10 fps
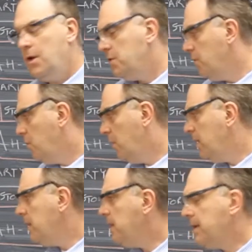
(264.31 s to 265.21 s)
So one
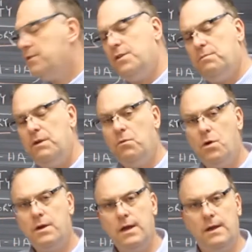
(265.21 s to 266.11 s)
of the things that's been
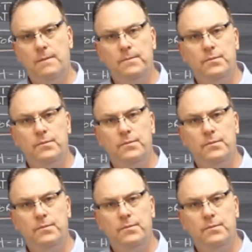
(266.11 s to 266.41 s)
working,